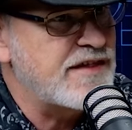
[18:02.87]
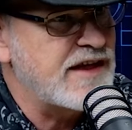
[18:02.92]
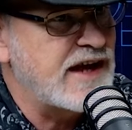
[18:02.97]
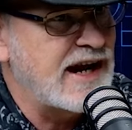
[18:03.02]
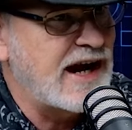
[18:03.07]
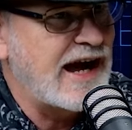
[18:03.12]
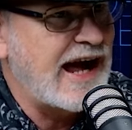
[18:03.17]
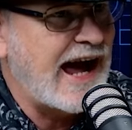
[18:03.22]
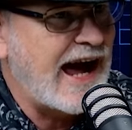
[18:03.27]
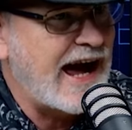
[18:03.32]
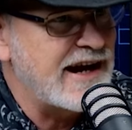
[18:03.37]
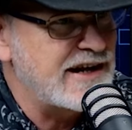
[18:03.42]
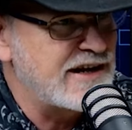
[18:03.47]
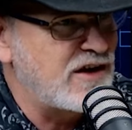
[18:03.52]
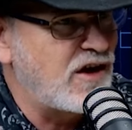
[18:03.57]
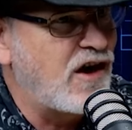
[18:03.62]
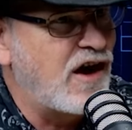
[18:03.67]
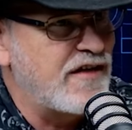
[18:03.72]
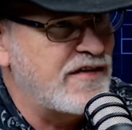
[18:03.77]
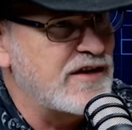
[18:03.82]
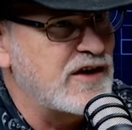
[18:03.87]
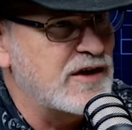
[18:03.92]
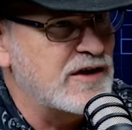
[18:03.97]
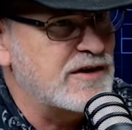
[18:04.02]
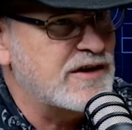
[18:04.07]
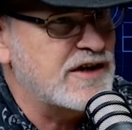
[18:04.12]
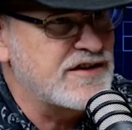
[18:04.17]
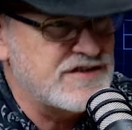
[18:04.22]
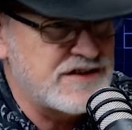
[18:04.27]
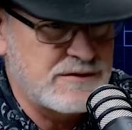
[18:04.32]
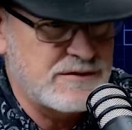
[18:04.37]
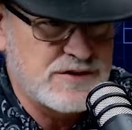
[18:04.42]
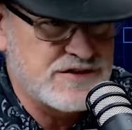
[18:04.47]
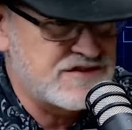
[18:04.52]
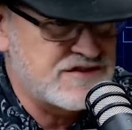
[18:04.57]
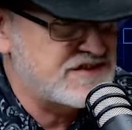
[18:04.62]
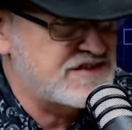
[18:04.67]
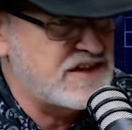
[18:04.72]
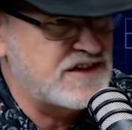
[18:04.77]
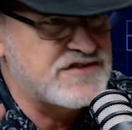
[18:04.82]
and I had it on there because it was
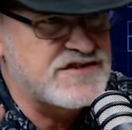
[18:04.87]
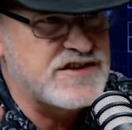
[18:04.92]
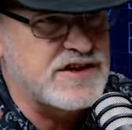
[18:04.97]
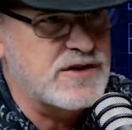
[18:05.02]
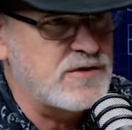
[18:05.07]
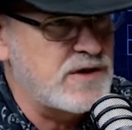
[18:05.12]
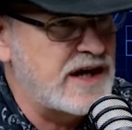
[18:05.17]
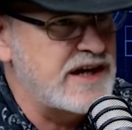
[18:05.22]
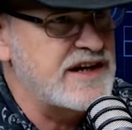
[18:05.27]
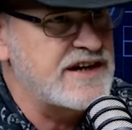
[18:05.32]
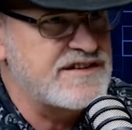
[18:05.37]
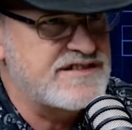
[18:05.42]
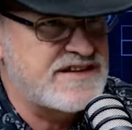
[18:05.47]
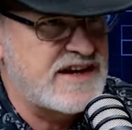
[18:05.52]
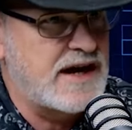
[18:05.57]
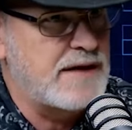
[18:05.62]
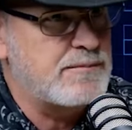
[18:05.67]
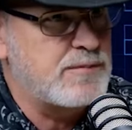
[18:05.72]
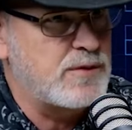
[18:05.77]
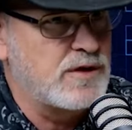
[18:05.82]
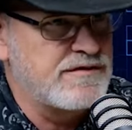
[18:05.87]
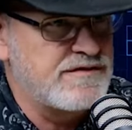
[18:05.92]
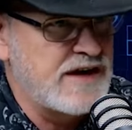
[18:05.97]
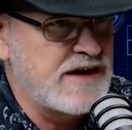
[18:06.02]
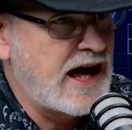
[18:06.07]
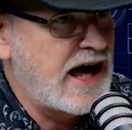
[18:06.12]
such a great example of